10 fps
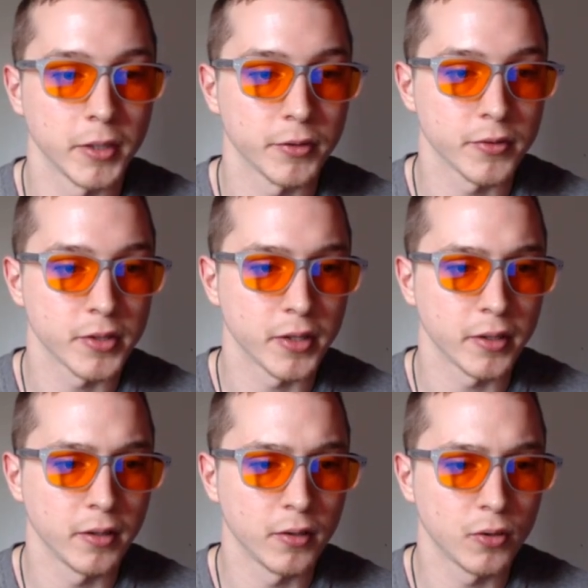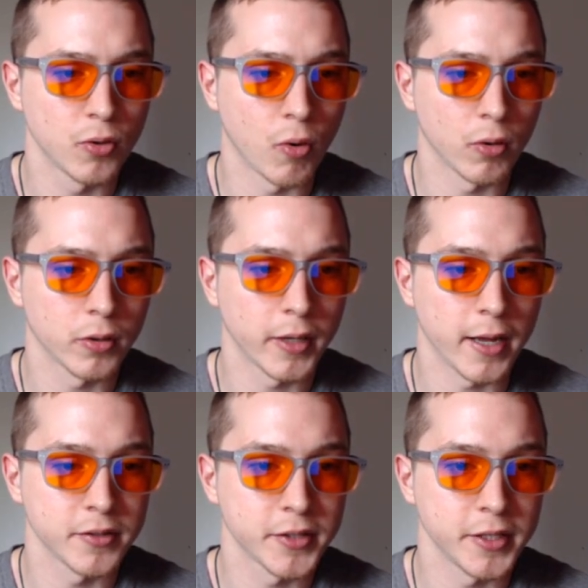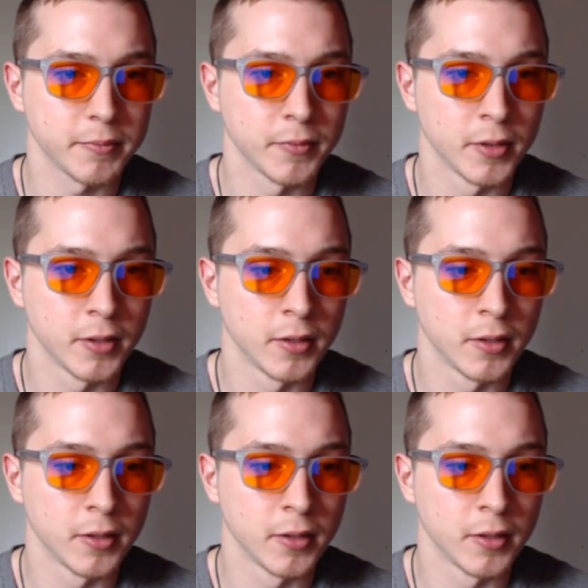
Interesting. Coral calcium.